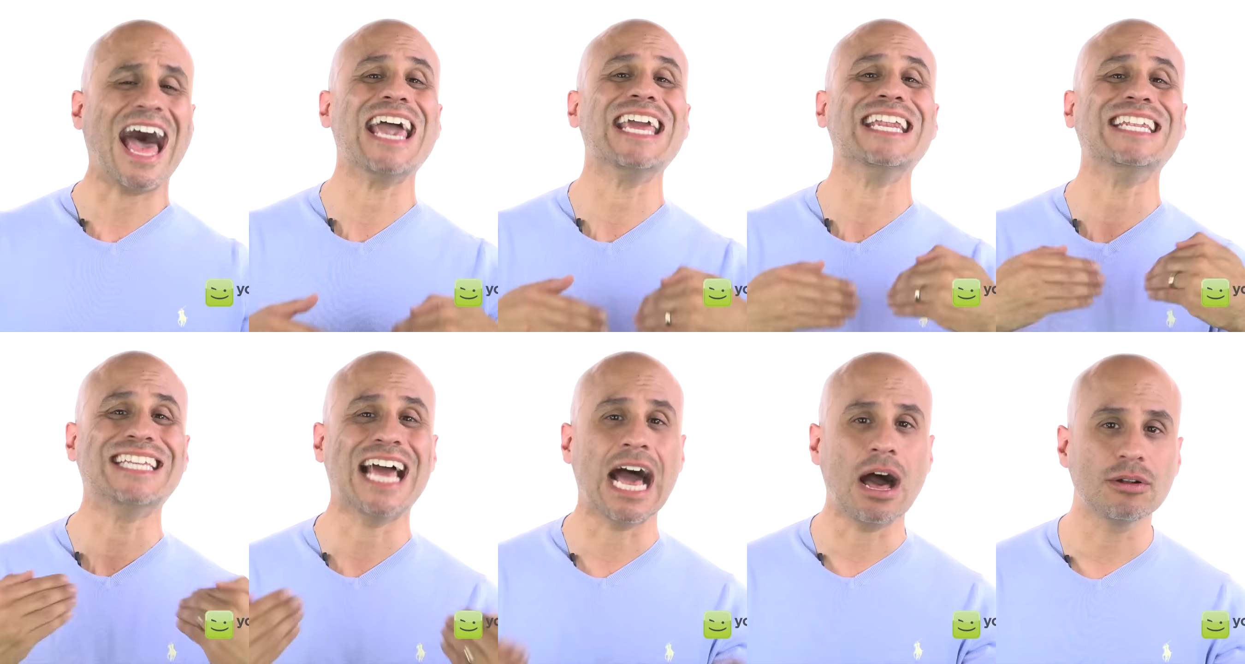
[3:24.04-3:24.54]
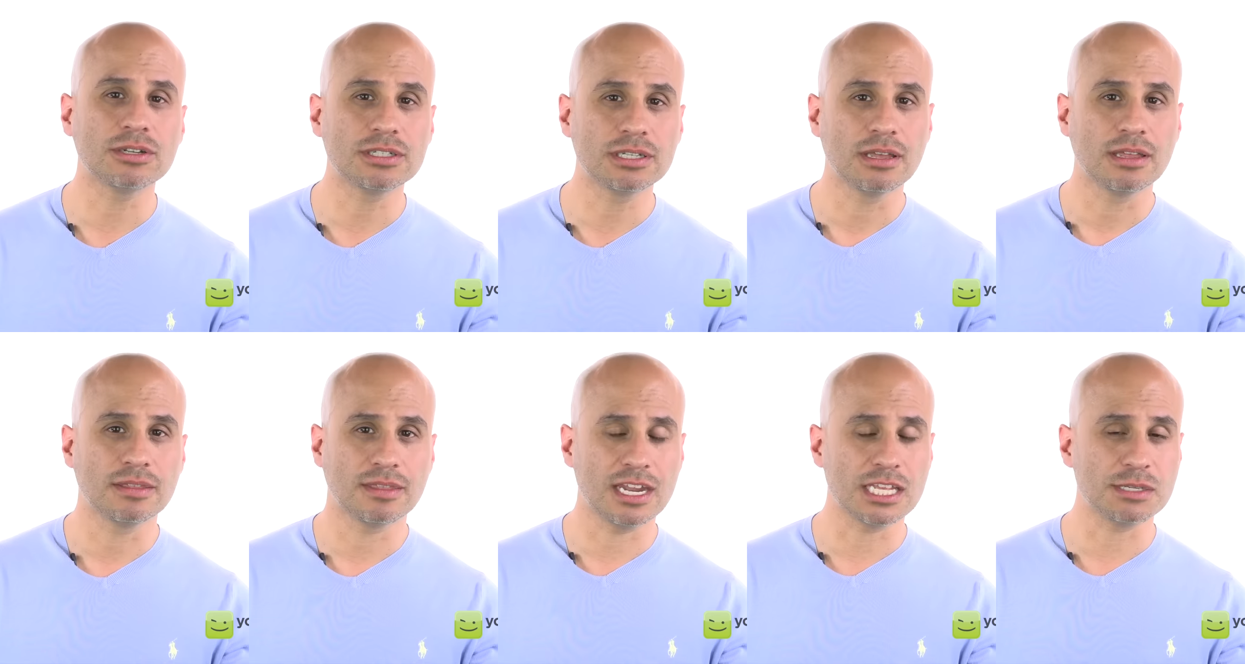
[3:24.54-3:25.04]
I doubt
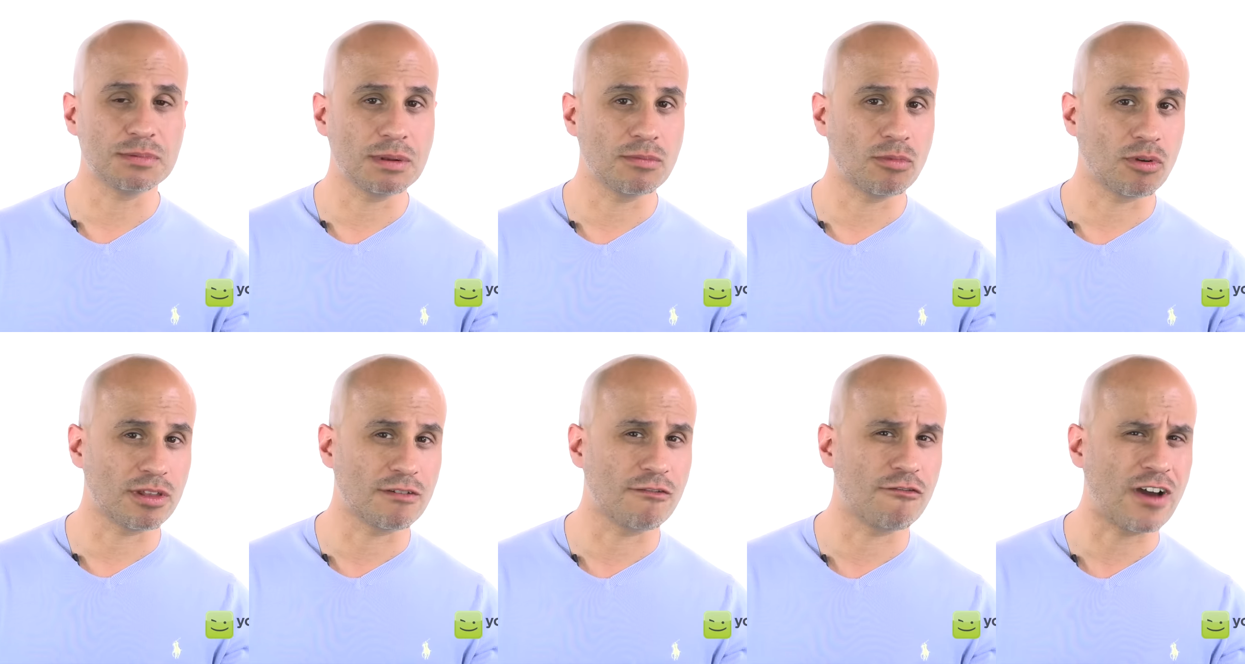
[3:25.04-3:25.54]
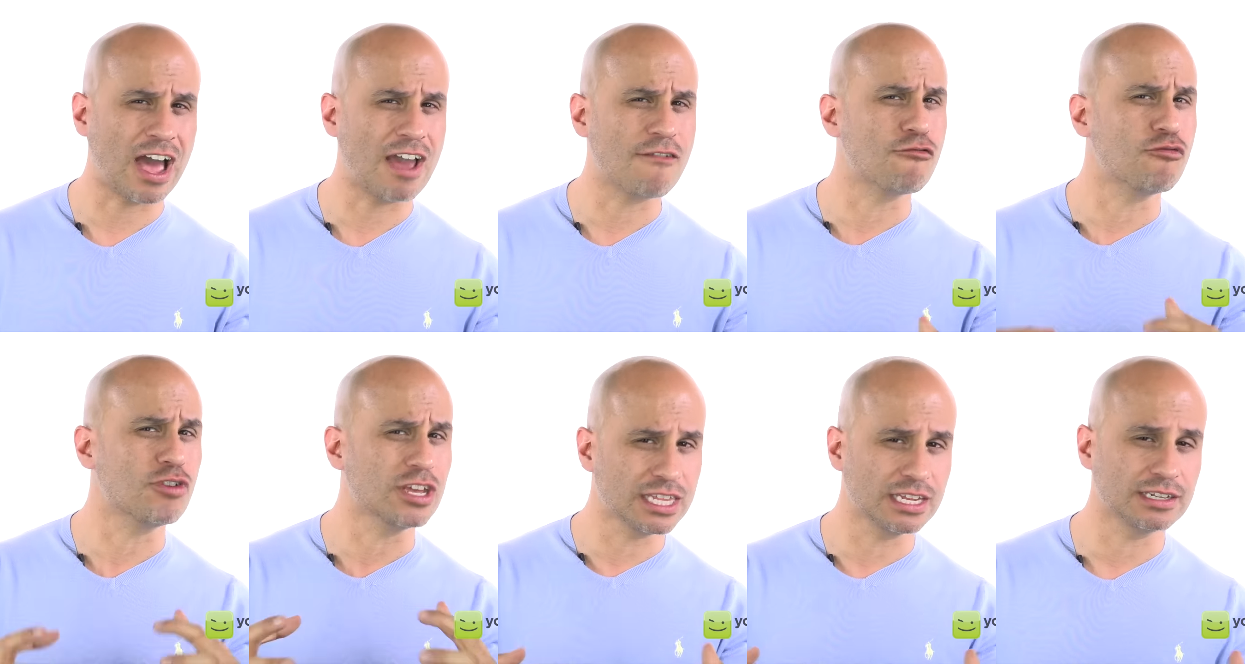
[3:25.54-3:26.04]
that it's been more than
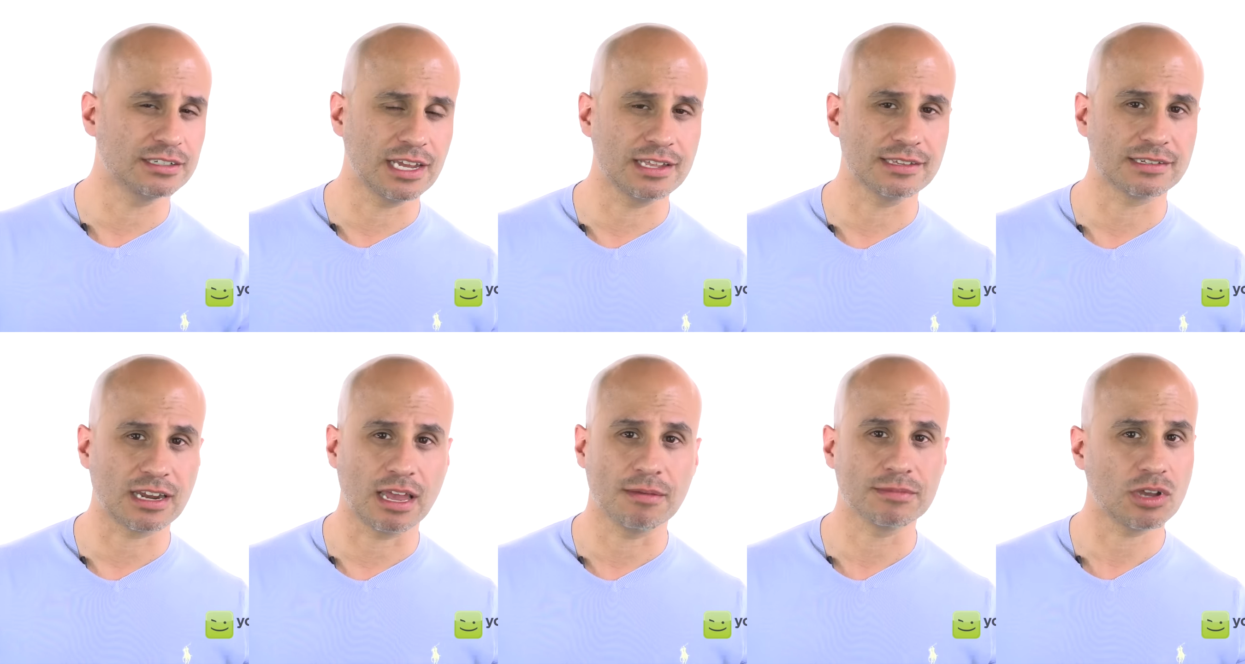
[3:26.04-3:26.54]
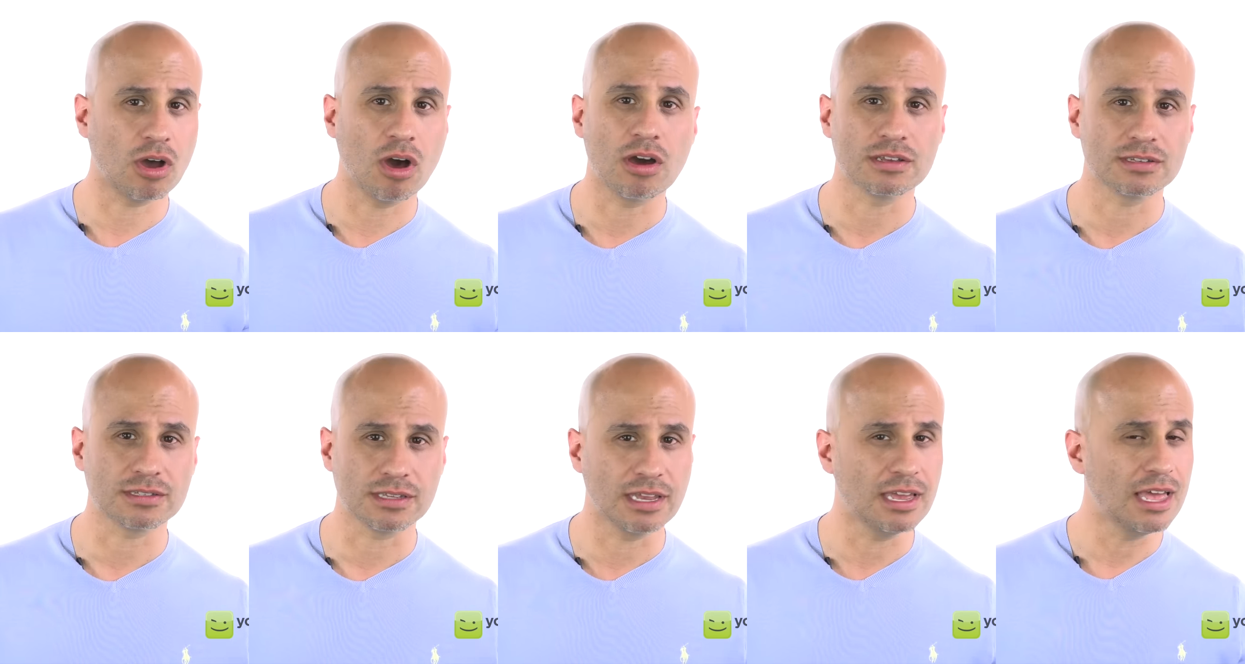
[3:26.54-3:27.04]
five really intense times,
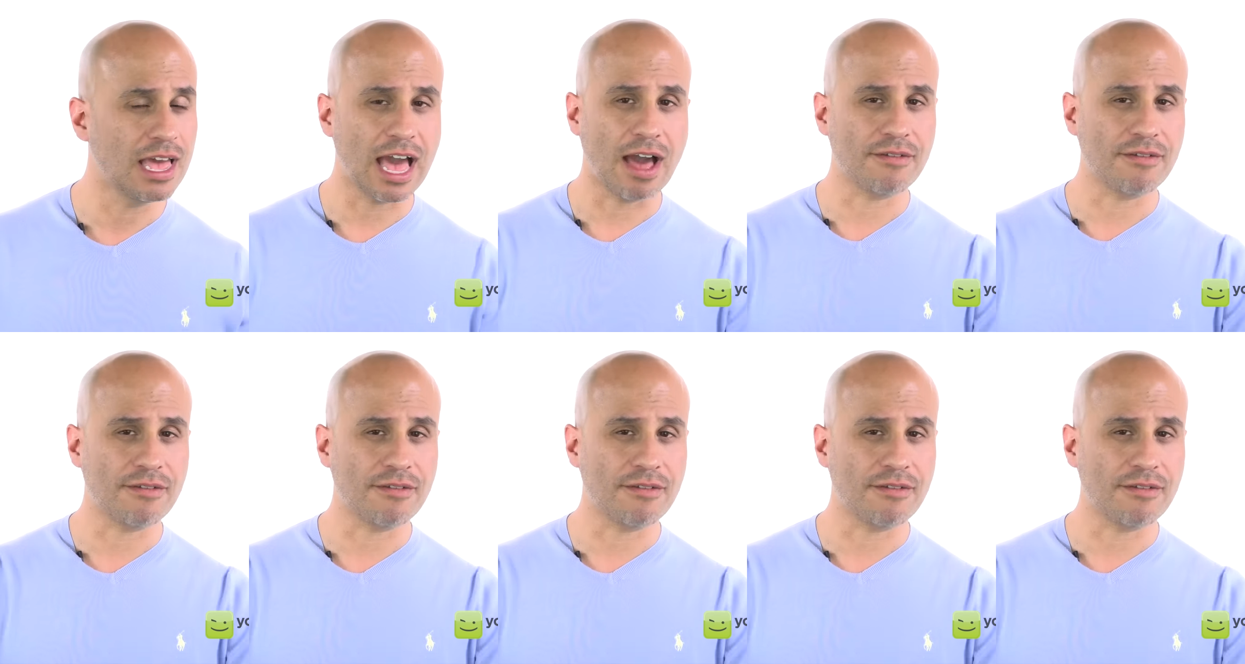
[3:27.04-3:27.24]
honestly.